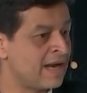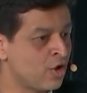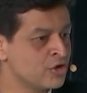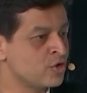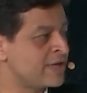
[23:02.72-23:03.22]
and
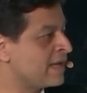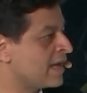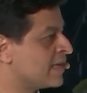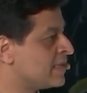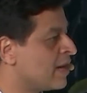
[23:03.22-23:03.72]
also
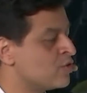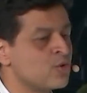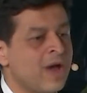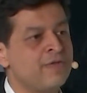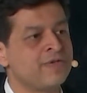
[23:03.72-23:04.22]
taking it now
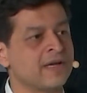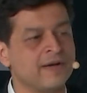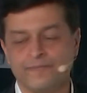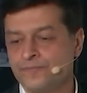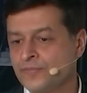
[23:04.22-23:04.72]
to
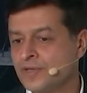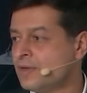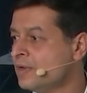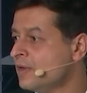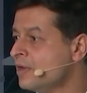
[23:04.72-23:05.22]
Africa.
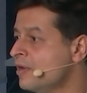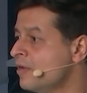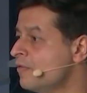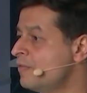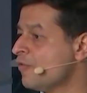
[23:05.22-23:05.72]

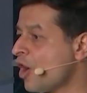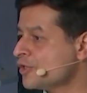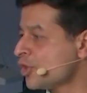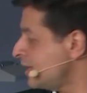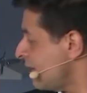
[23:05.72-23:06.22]
We've also